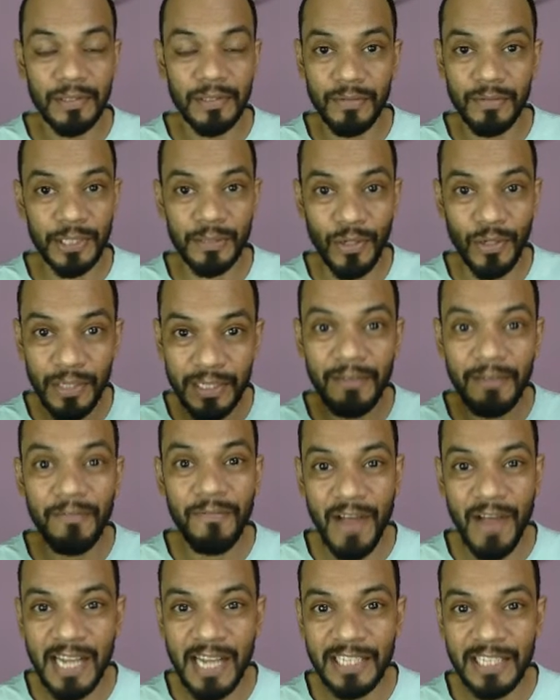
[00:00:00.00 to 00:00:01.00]
not in
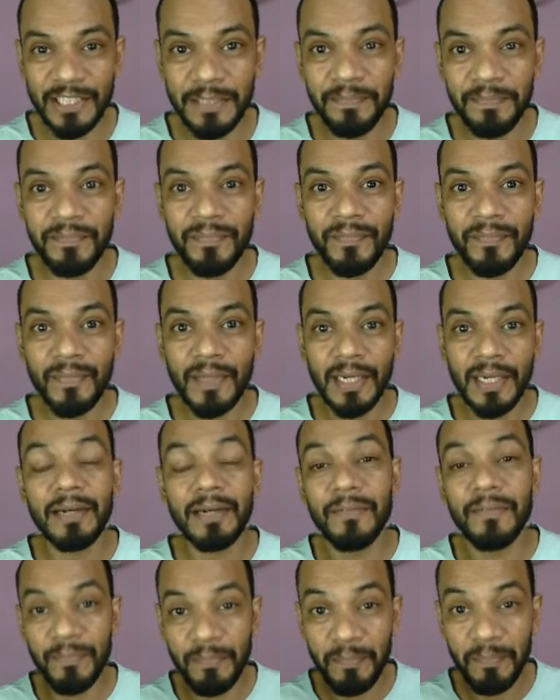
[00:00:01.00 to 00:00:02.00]
fashion,
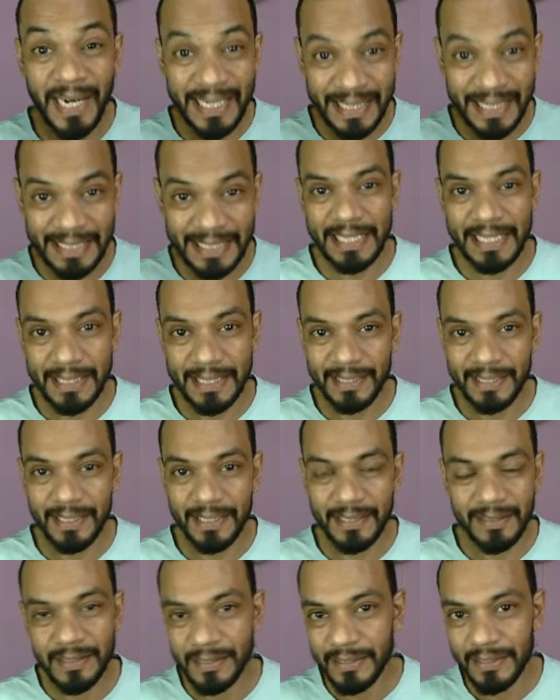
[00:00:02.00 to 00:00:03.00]
practiced.
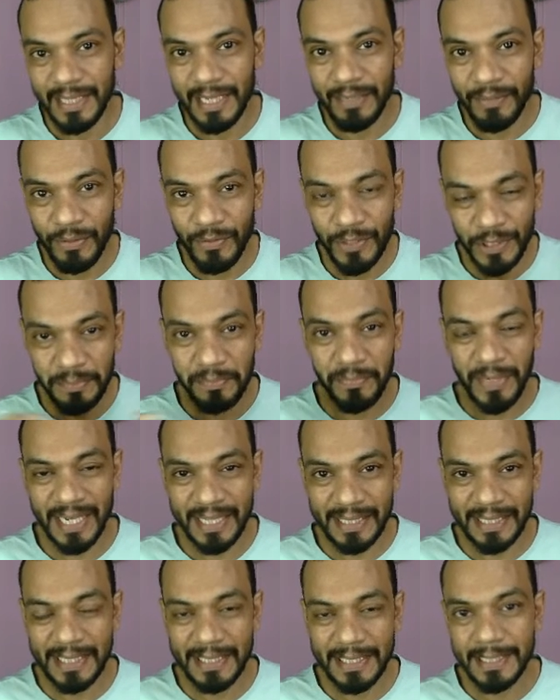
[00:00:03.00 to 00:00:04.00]
Slavery was
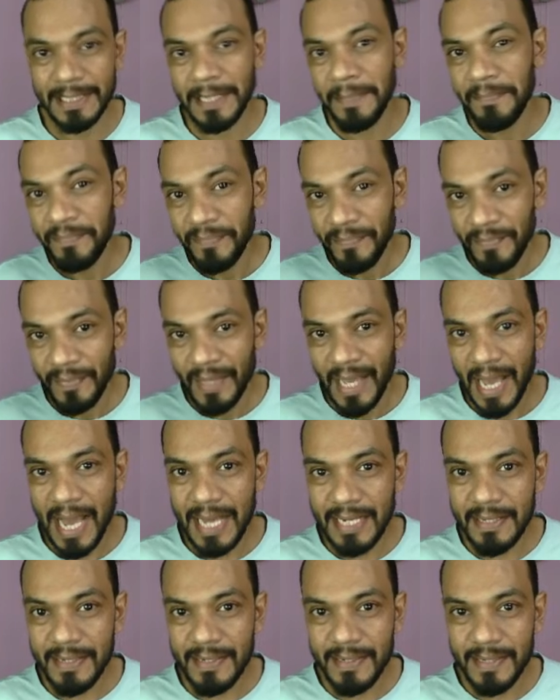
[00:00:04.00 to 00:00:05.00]
practiced.
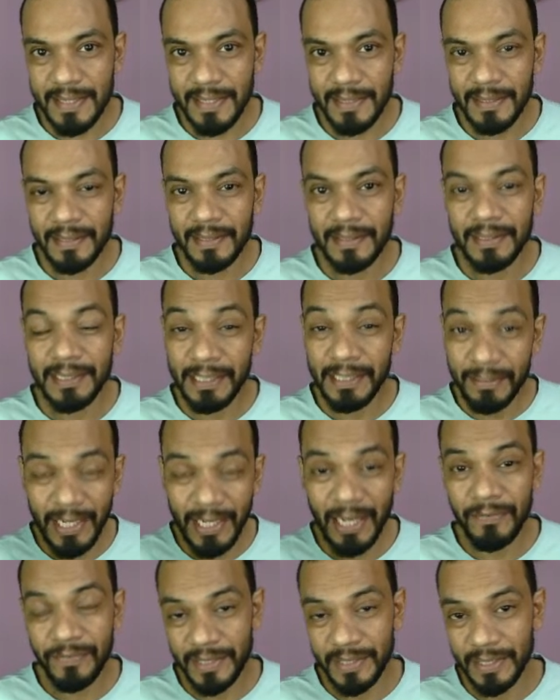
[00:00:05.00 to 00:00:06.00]
And even
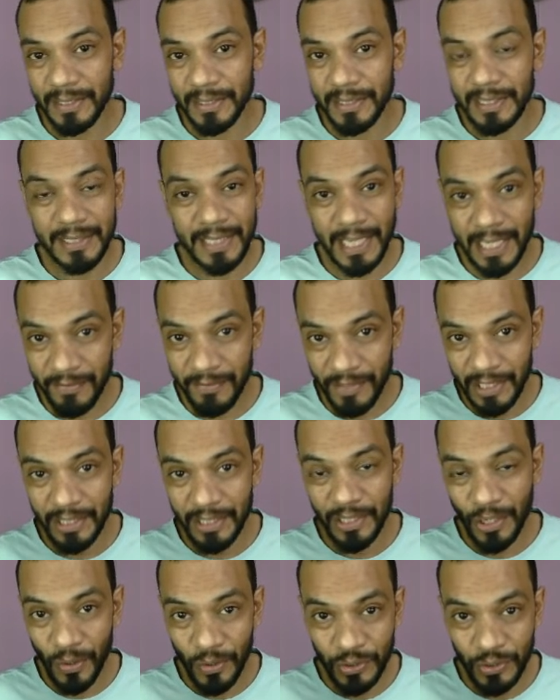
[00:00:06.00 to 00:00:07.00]
after the slavery
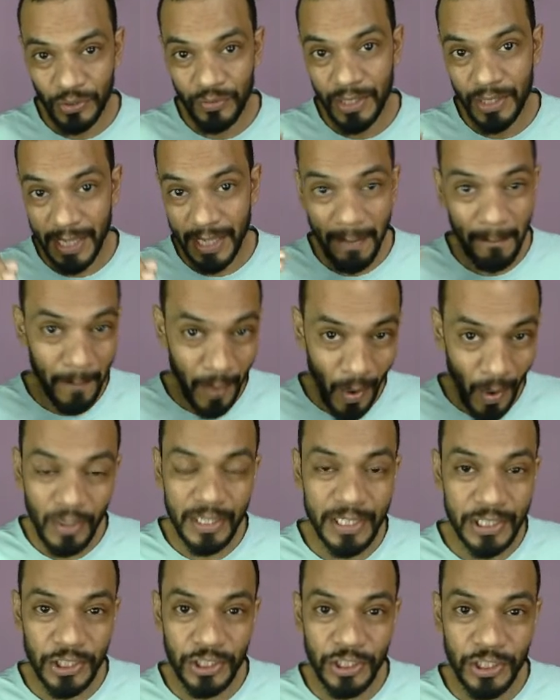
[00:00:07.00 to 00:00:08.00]
laws were
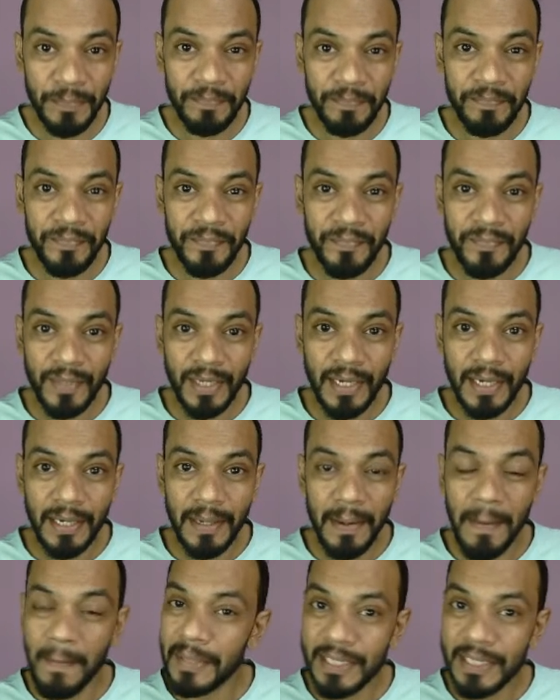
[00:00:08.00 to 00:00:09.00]
abolished,
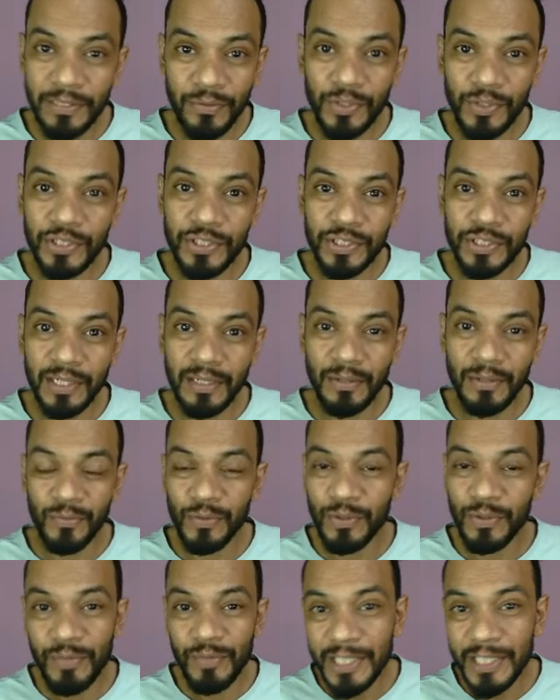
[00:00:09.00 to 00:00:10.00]
it was
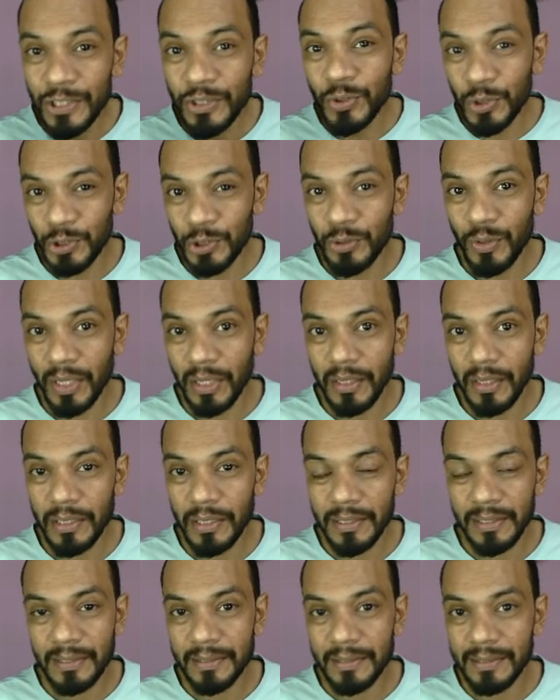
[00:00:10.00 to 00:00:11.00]
very
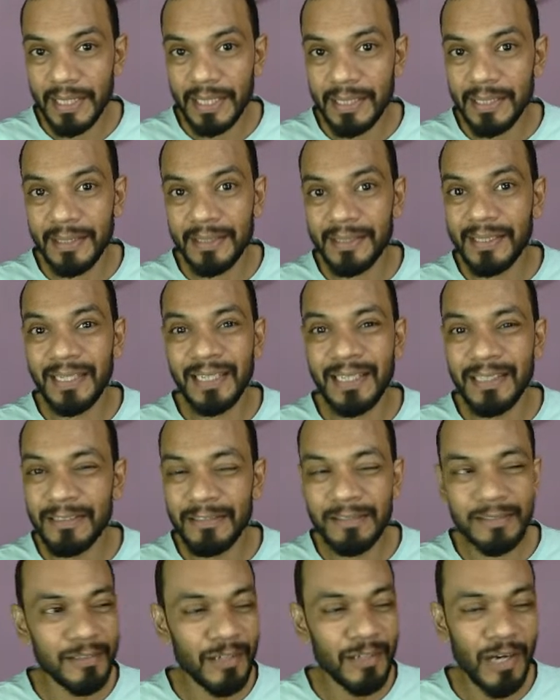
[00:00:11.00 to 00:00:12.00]
usual that
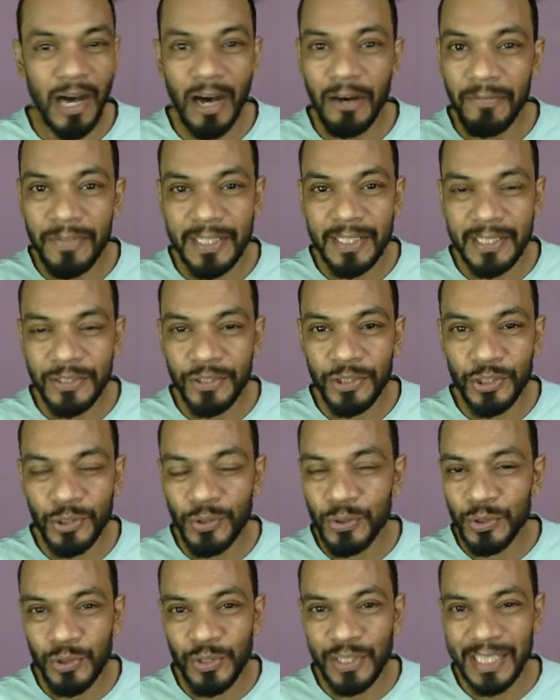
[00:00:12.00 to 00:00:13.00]
the Africans
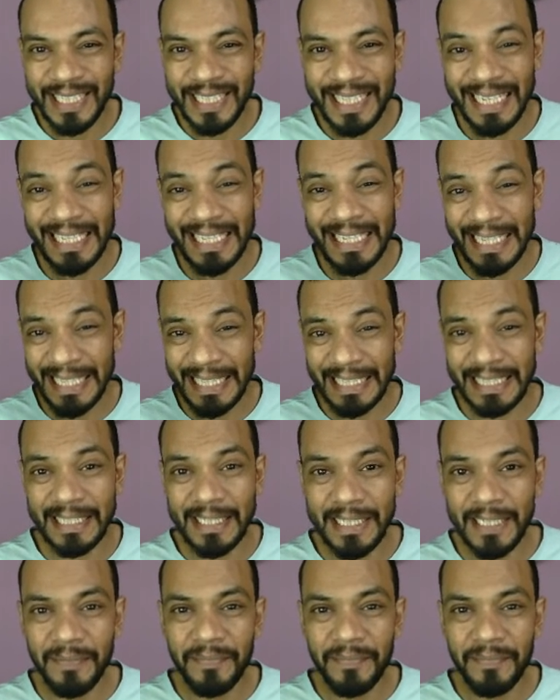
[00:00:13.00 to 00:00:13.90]
used to get killed